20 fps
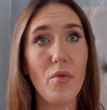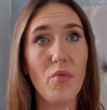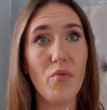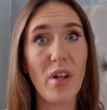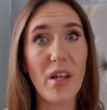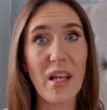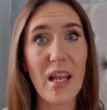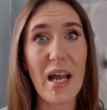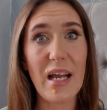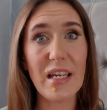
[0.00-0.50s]

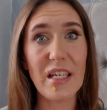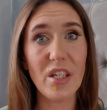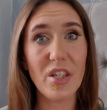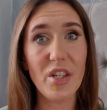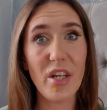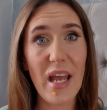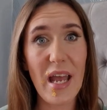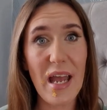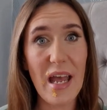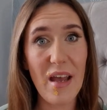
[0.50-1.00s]

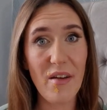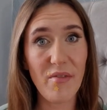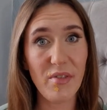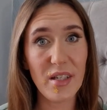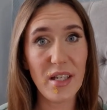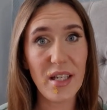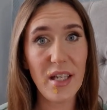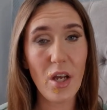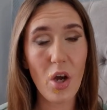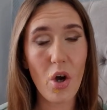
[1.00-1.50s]
relying
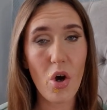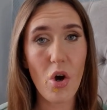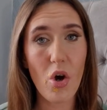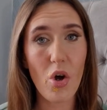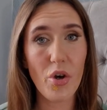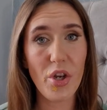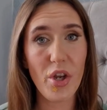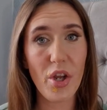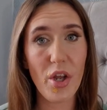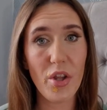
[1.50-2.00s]
heavily
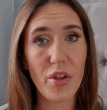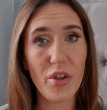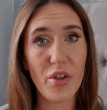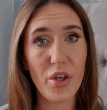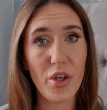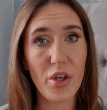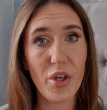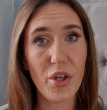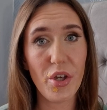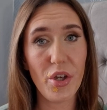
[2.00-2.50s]
on
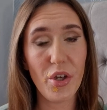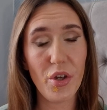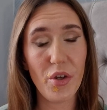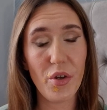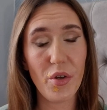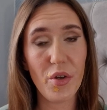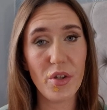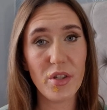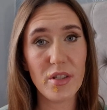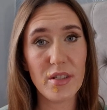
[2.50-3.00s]
the
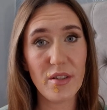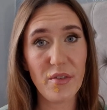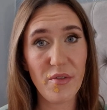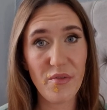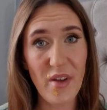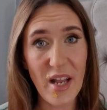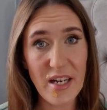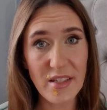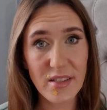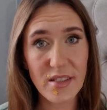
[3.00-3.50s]

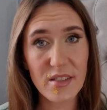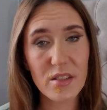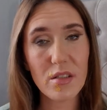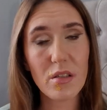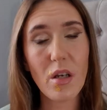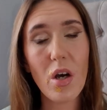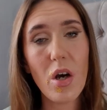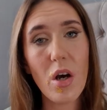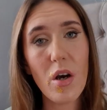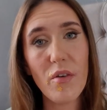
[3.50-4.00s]

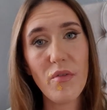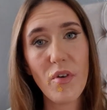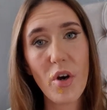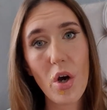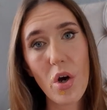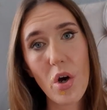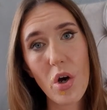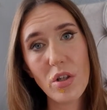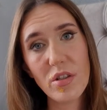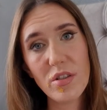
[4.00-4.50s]
defense of
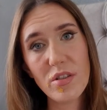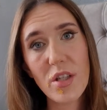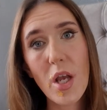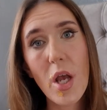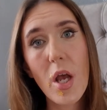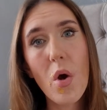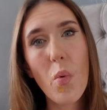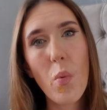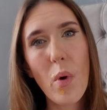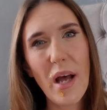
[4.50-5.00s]
Oz
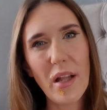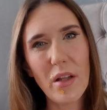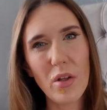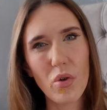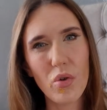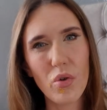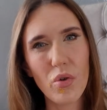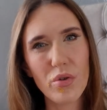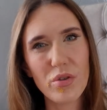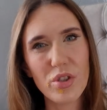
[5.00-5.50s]
while
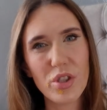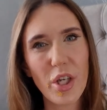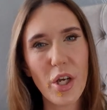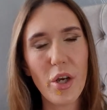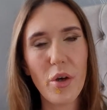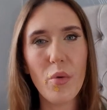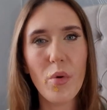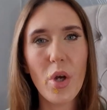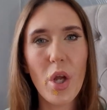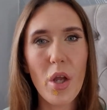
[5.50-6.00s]

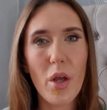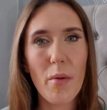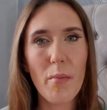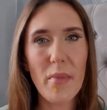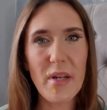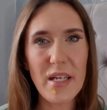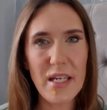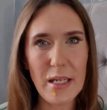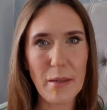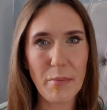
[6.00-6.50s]
also
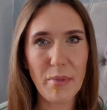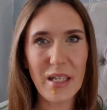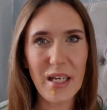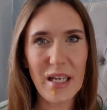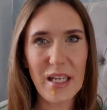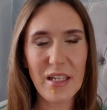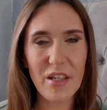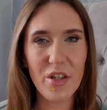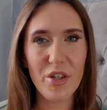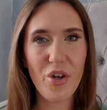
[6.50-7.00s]

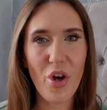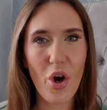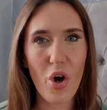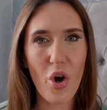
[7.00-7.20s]
manipulating